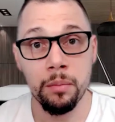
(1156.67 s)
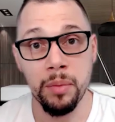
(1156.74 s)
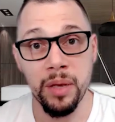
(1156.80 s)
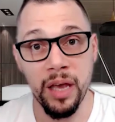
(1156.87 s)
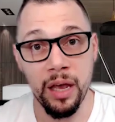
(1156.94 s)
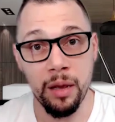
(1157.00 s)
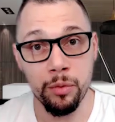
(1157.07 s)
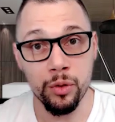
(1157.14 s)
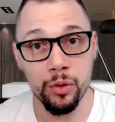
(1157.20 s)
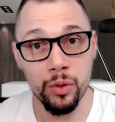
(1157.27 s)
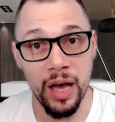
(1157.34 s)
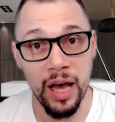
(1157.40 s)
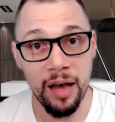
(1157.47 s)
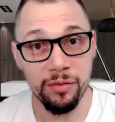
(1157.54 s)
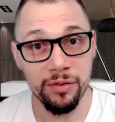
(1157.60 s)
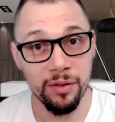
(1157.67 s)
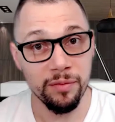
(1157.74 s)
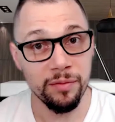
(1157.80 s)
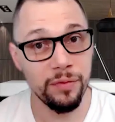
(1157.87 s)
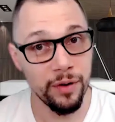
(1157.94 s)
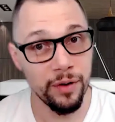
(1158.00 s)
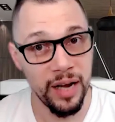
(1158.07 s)
be able to have some
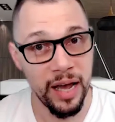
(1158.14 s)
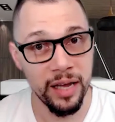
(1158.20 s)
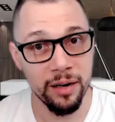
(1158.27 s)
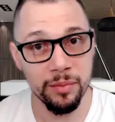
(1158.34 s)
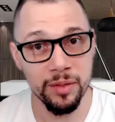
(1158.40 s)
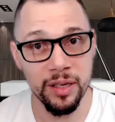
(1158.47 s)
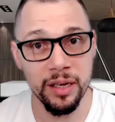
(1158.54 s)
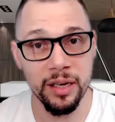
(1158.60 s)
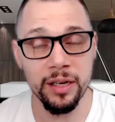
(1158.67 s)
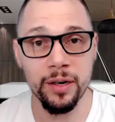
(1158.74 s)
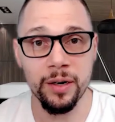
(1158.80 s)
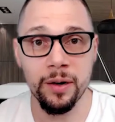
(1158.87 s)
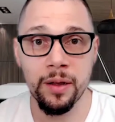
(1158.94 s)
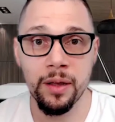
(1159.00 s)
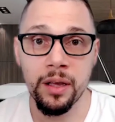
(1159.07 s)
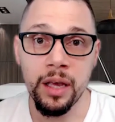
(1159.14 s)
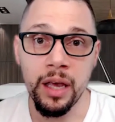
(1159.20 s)
fun items in there,